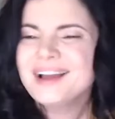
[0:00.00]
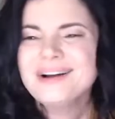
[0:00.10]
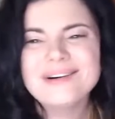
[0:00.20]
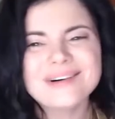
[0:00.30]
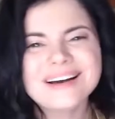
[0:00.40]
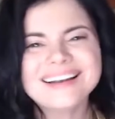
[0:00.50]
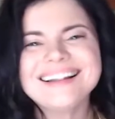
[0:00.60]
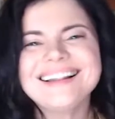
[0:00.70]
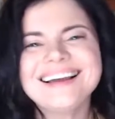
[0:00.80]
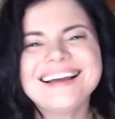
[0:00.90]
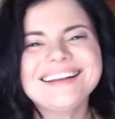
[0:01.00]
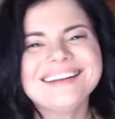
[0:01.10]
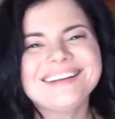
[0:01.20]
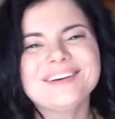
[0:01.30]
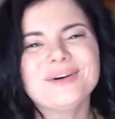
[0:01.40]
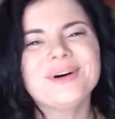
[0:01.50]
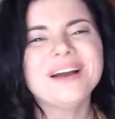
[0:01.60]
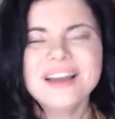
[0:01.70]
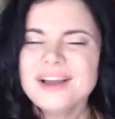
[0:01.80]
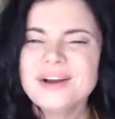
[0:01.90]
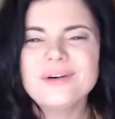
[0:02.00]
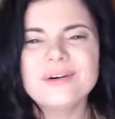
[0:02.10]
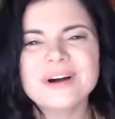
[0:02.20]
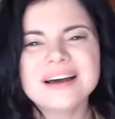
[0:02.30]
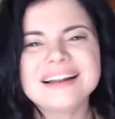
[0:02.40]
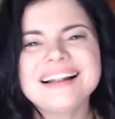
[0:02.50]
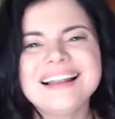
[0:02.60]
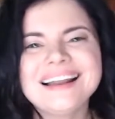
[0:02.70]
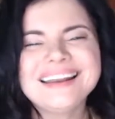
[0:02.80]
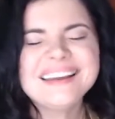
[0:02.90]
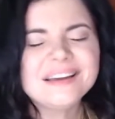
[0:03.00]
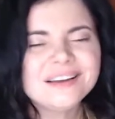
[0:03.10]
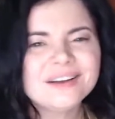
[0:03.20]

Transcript: What'll I do? What'll I do?